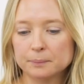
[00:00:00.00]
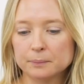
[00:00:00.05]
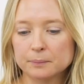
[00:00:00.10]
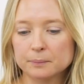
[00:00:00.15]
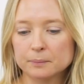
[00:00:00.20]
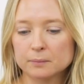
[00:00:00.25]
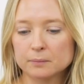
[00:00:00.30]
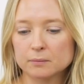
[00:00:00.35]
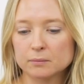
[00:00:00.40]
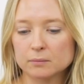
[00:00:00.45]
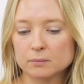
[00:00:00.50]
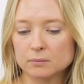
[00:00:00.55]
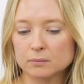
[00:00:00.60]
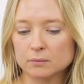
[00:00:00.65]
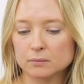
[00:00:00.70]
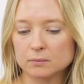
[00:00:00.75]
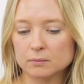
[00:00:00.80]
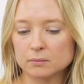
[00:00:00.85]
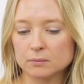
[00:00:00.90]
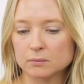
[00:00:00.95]

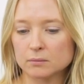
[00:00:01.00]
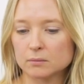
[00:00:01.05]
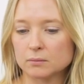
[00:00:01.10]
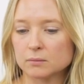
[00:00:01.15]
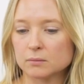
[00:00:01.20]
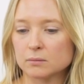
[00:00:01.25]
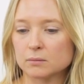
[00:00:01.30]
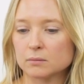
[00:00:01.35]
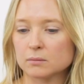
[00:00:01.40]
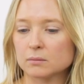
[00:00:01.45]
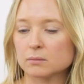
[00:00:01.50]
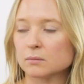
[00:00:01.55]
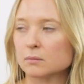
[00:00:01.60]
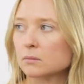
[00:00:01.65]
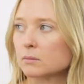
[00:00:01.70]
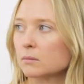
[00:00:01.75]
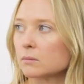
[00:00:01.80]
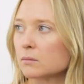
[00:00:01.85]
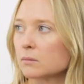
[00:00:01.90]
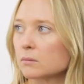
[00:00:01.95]

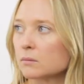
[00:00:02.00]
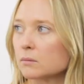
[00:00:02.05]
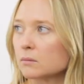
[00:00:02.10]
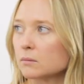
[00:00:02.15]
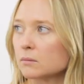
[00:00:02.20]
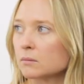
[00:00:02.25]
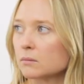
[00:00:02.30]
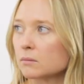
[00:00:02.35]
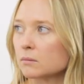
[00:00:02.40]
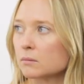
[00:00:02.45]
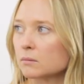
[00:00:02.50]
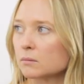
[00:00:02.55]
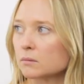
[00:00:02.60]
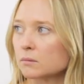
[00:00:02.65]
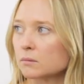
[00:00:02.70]
(not speaking)